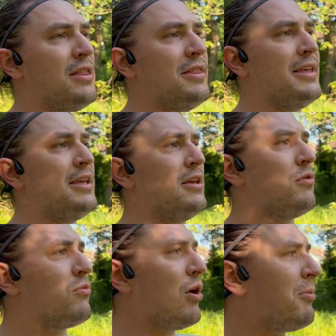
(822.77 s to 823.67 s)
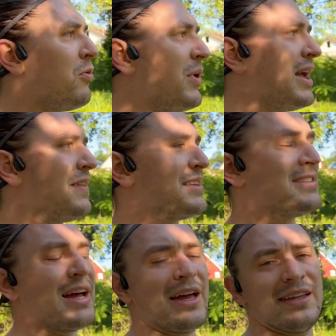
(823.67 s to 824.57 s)
the rubber wing on the
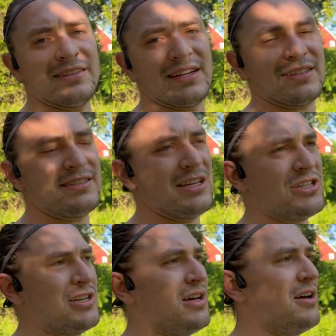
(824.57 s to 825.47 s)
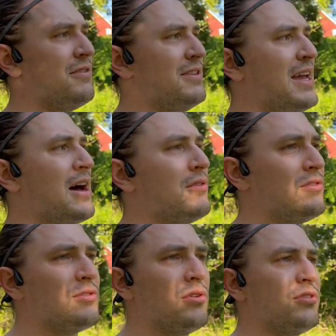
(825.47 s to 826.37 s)
side is an extension of the
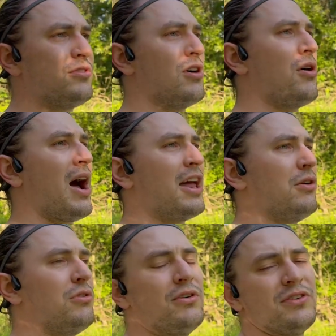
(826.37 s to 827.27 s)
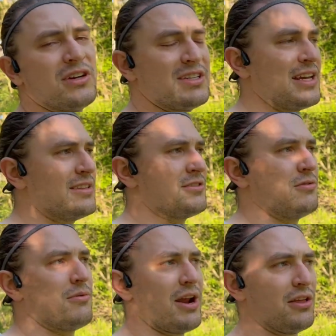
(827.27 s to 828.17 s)
outsole. So I don't know if you could take this
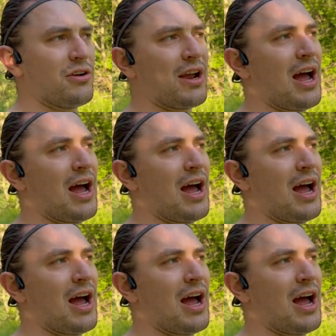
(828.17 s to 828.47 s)
to a regular